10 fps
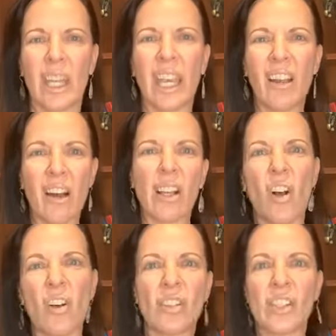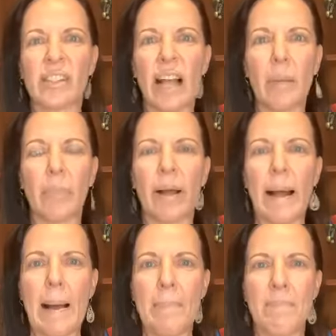It kind of conjures up
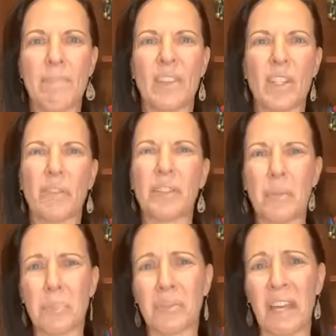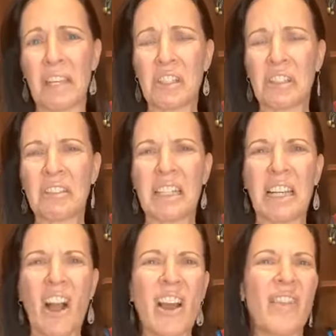self-deprivation.
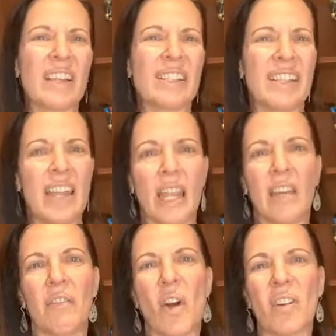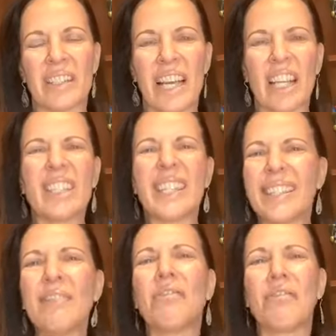It kind of has a negative connotation. It
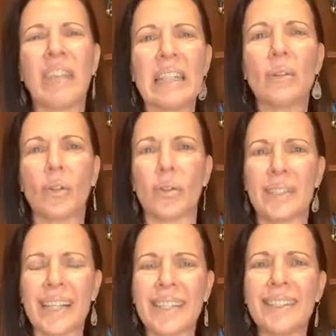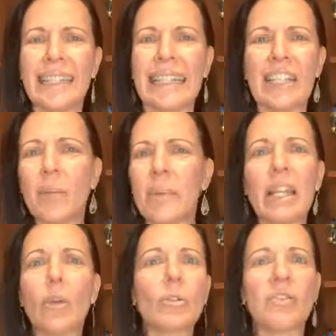doesn't feel good, does it?
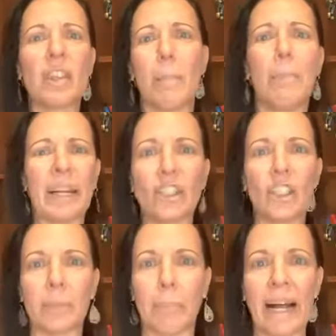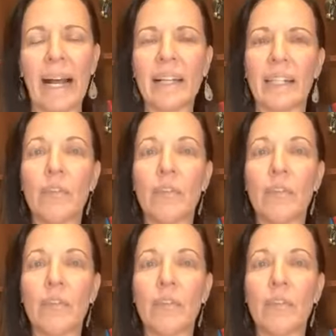Nobody looks for the budget bargain.